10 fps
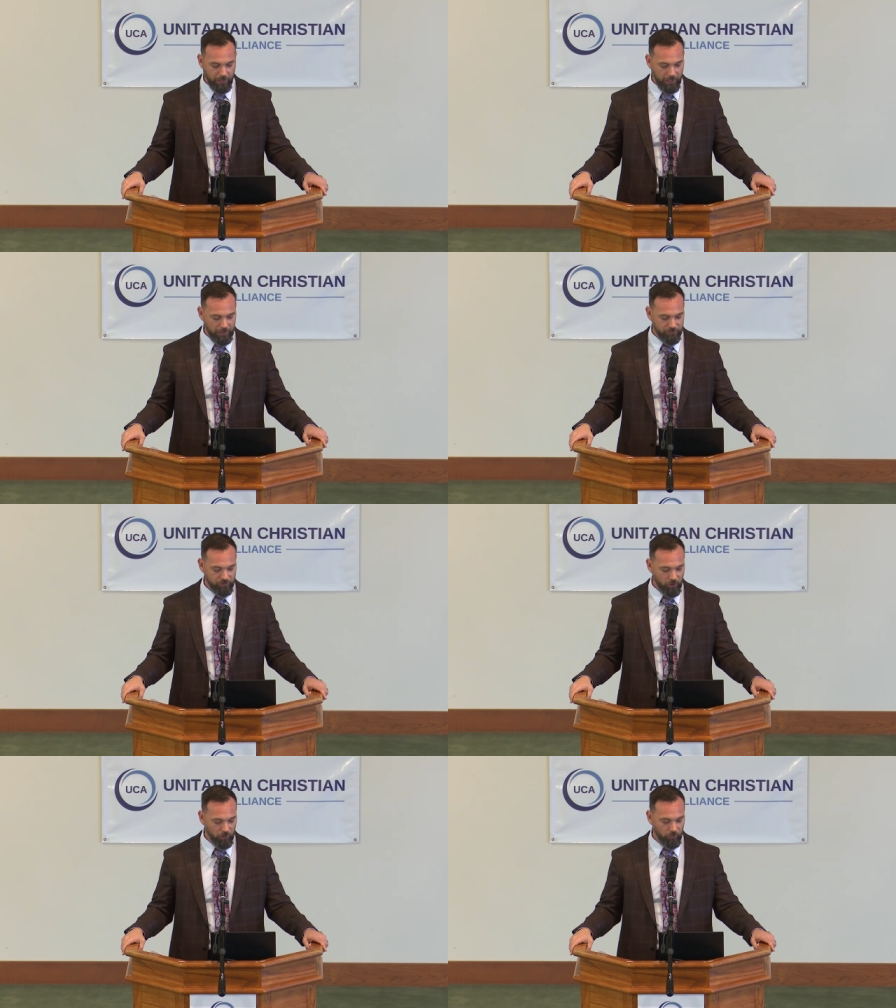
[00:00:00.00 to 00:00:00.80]
And
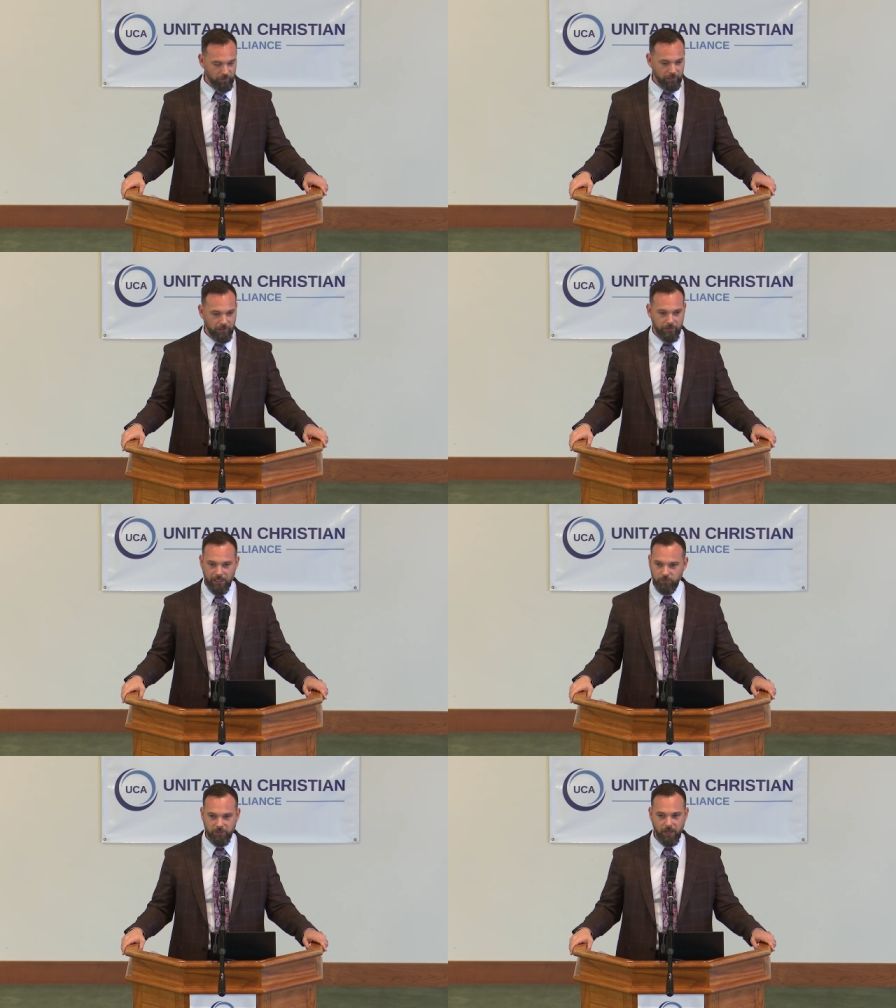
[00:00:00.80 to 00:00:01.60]
so
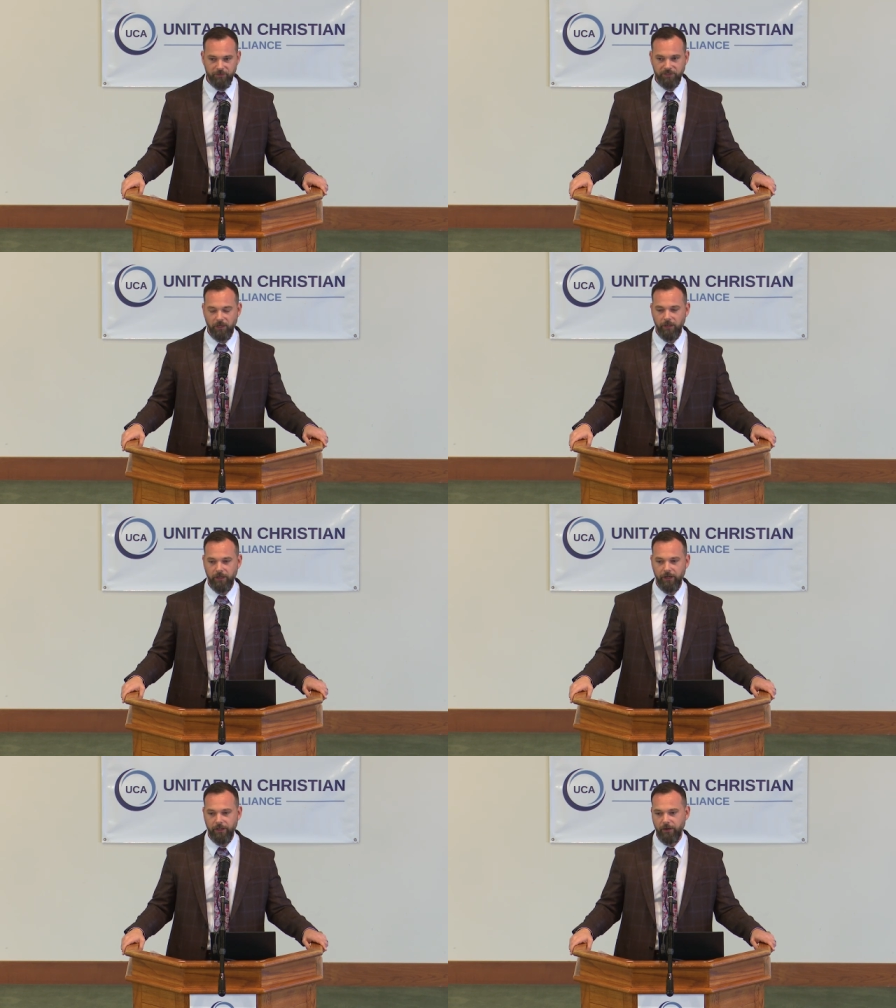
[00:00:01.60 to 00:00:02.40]
that's what got me started on it.